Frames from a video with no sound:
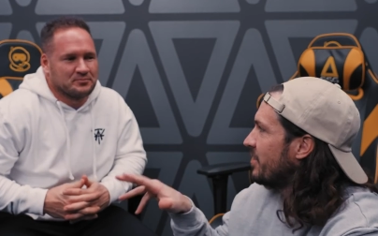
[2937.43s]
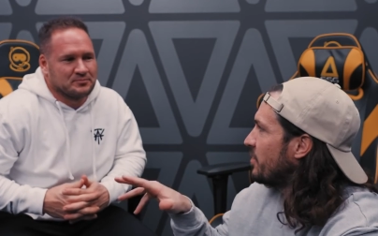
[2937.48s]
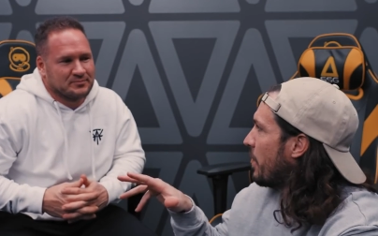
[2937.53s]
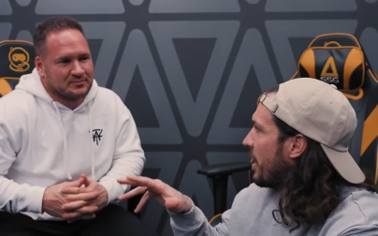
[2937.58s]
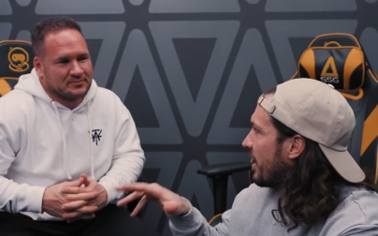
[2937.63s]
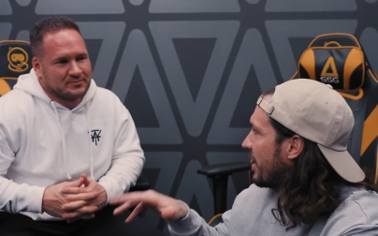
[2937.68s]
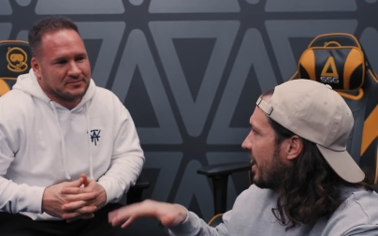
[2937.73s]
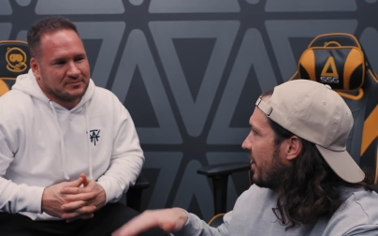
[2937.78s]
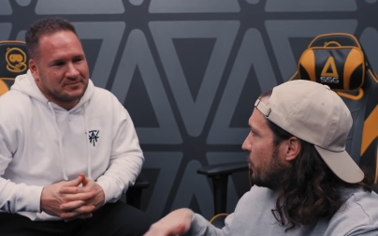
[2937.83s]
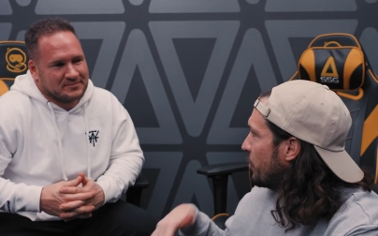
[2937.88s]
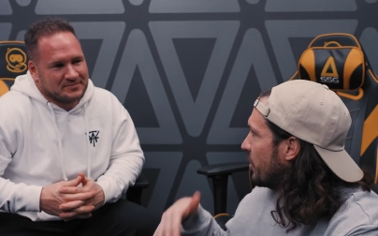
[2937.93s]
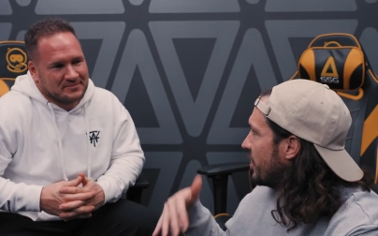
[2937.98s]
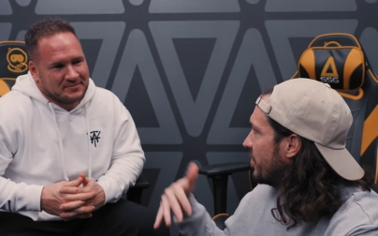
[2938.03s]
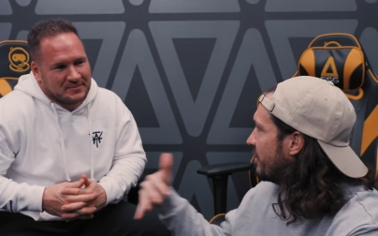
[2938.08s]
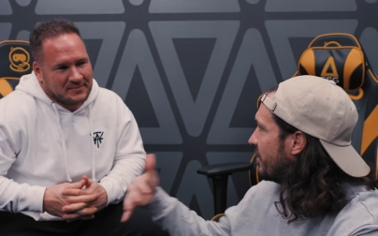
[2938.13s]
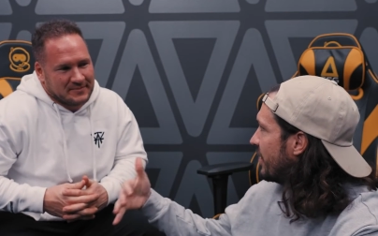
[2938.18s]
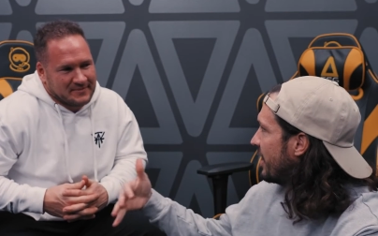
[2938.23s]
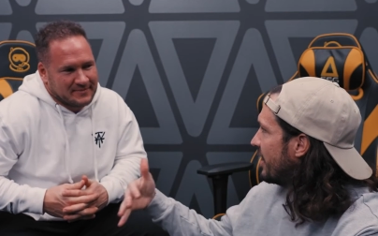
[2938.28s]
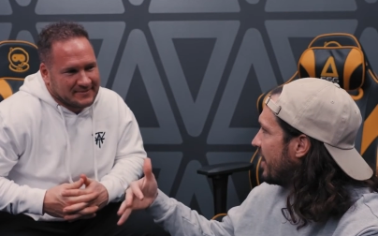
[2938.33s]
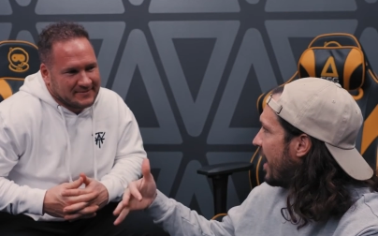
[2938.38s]
Speaker 1: of these podcasts where you
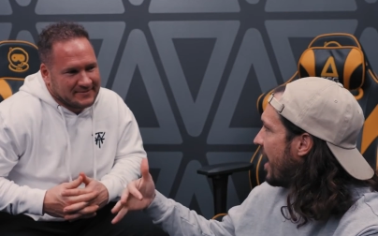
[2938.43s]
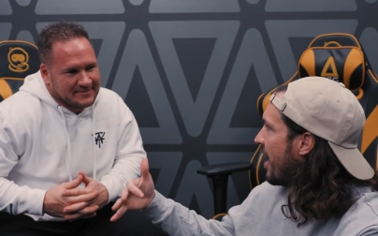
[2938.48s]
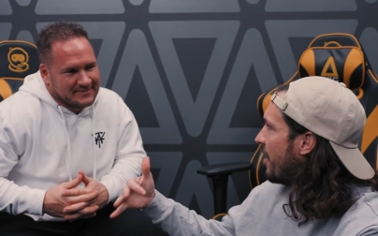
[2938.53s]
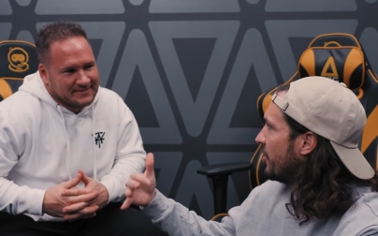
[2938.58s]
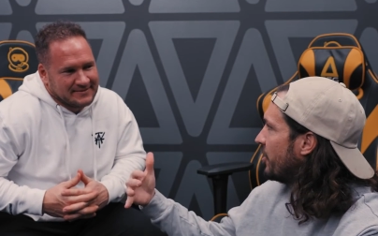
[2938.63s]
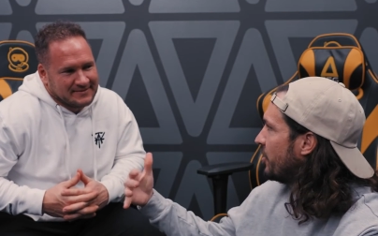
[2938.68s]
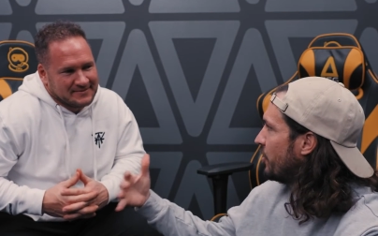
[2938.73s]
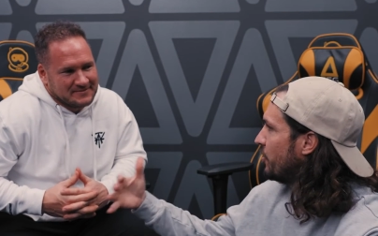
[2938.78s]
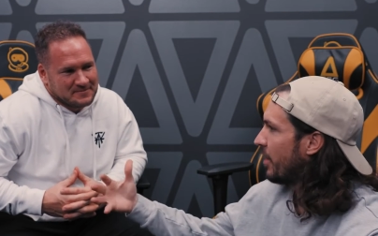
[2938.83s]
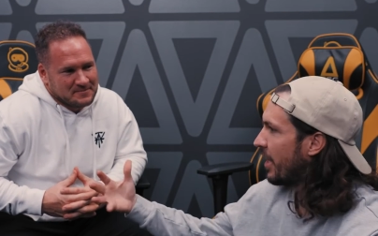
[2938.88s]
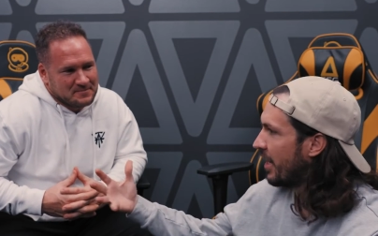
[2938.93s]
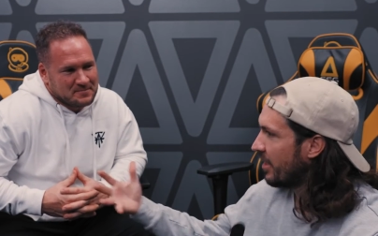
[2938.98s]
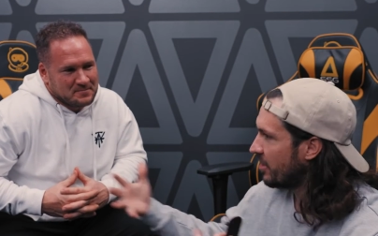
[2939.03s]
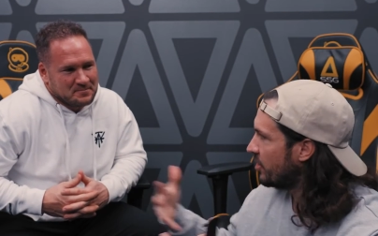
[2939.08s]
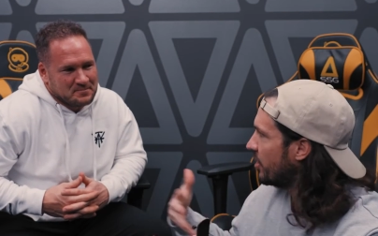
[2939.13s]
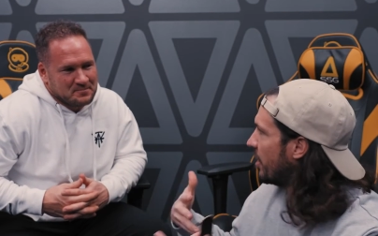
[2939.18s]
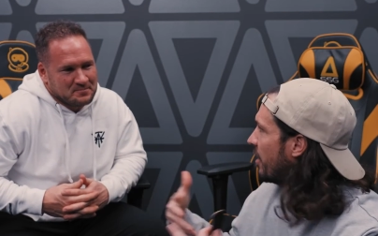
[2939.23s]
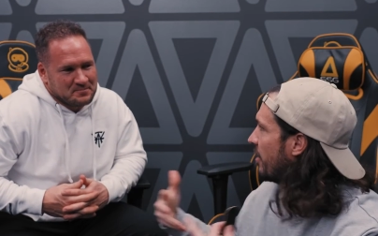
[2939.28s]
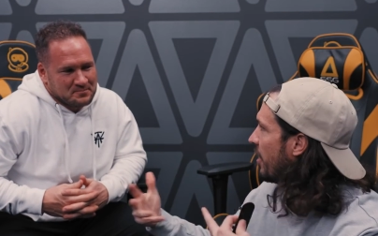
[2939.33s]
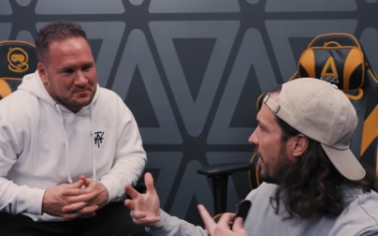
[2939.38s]
sit down and you like
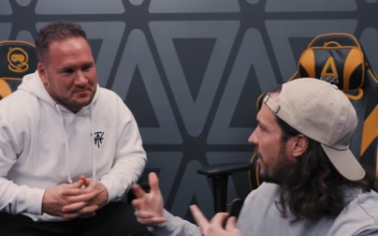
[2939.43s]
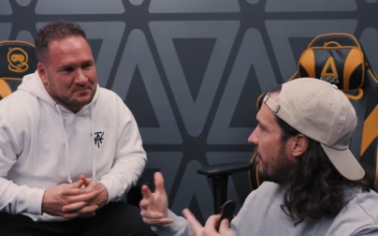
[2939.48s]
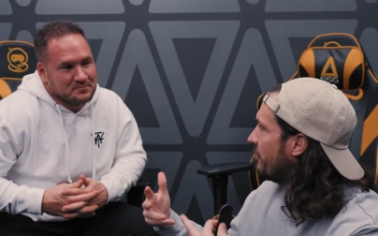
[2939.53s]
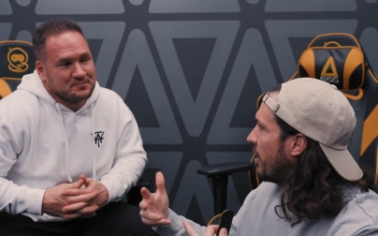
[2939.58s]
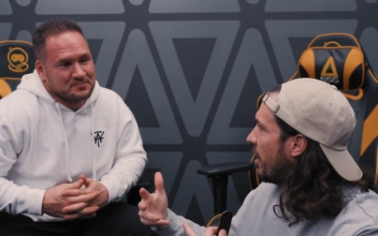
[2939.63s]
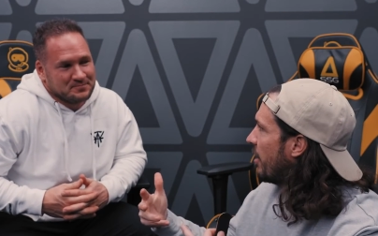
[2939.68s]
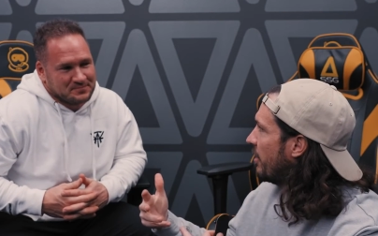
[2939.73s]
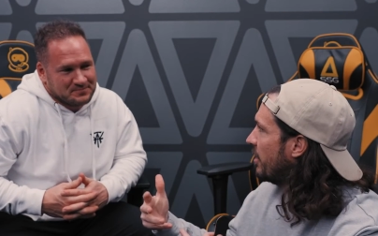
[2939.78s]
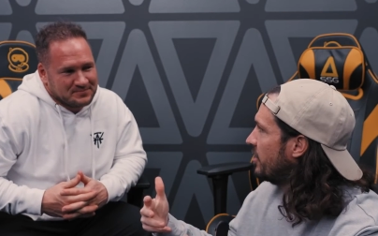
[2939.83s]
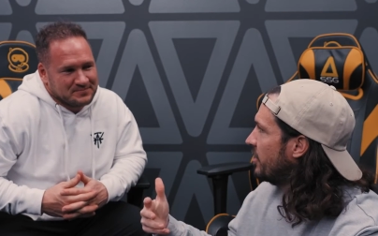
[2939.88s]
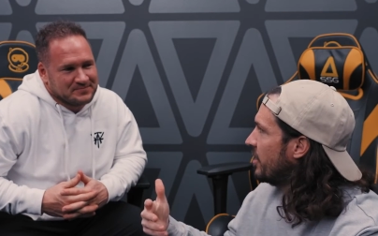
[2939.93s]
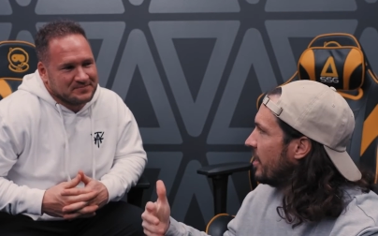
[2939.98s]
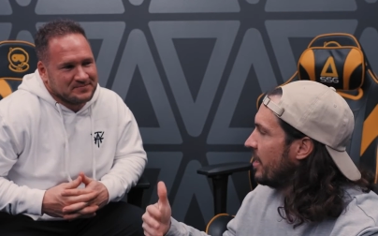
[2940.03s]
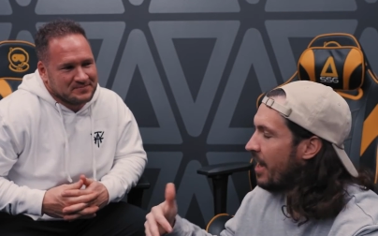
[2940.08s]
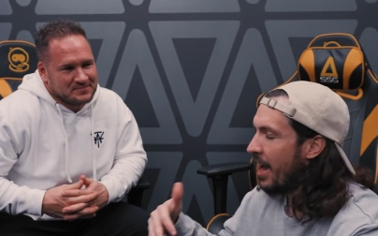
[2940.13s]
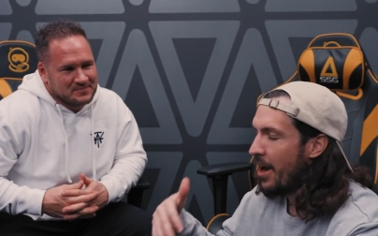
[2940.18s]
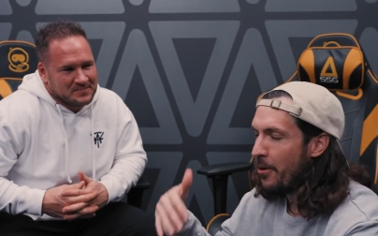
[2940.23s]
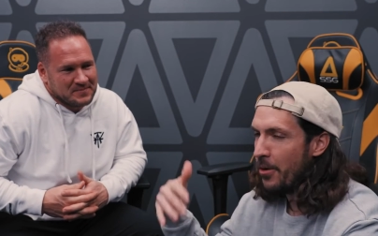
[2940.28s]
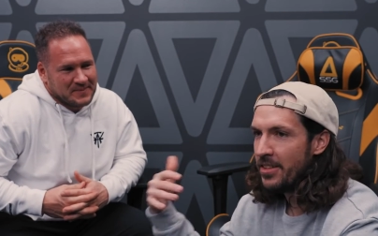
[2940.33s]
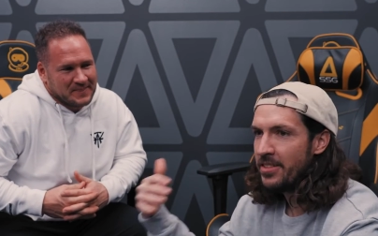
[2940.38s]
share a lot of knowledge.
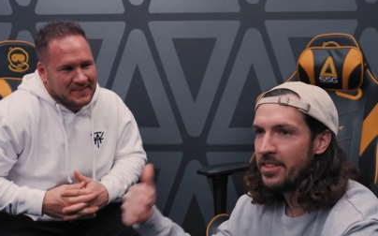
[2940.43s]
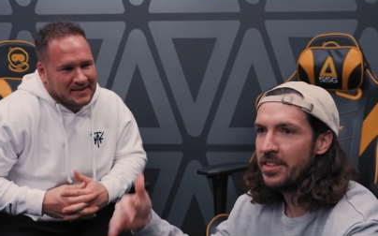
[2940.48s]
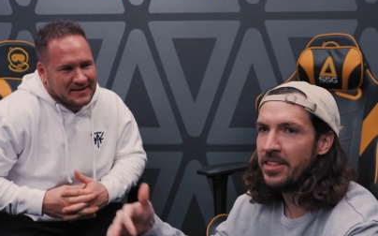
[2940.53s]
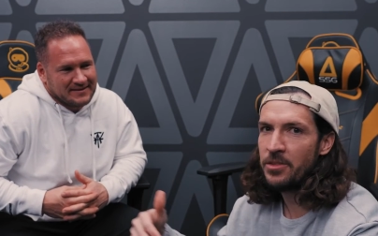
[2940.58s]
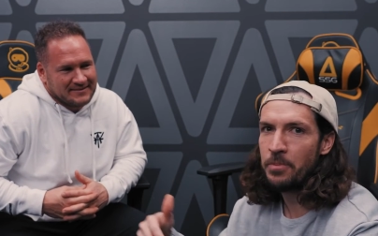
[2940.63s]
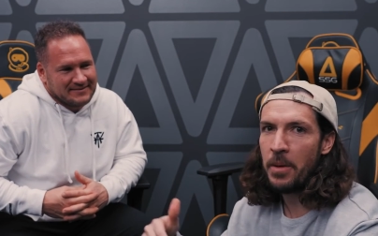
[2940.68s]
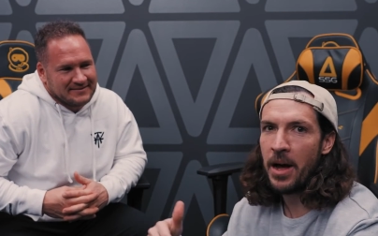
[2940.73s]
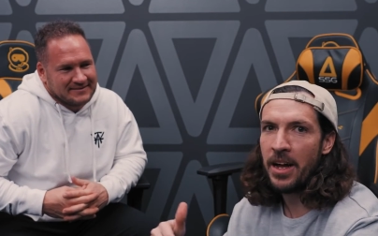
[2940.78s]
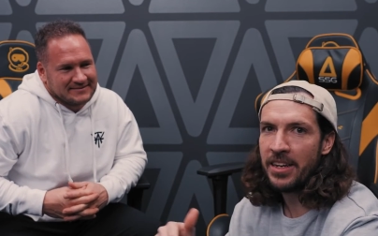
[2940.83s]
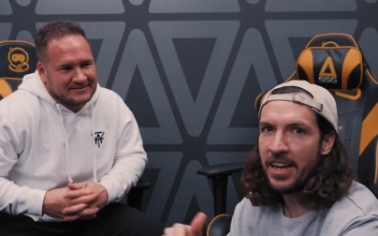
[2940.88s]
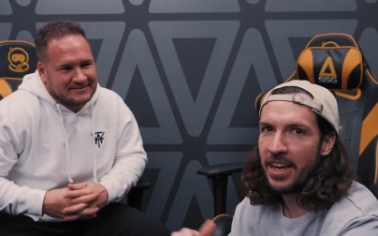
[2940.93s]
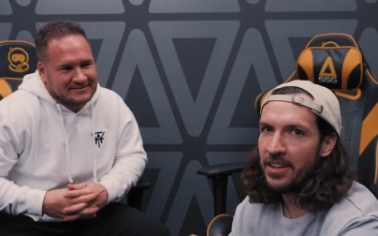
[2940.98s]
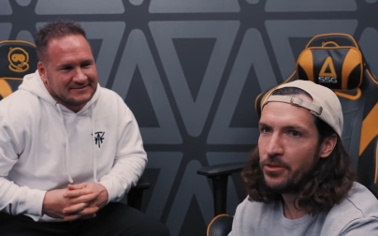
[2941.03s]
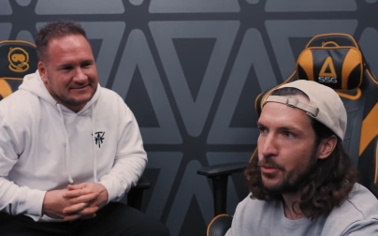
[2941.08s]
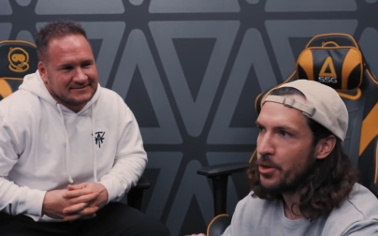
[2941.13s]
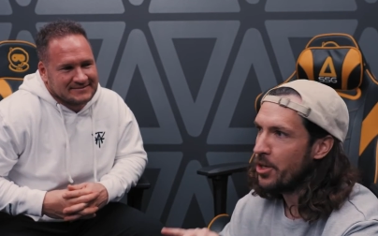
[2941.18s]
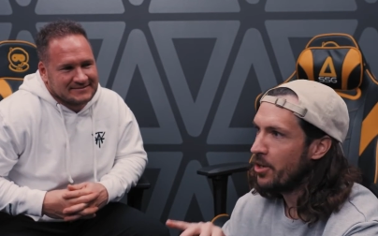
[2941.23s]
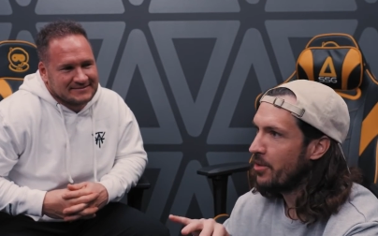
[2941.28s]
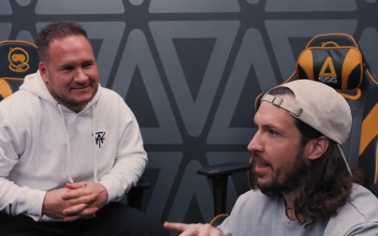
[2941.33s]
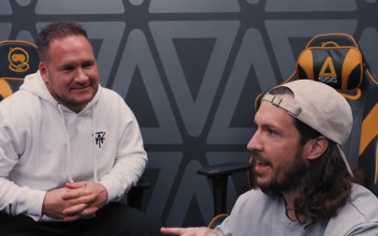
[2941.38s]
I want to see these podcasts where
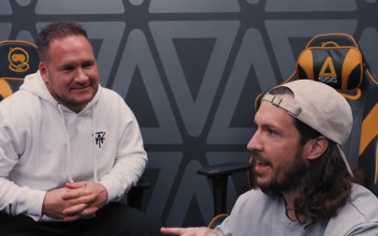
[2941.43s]
you're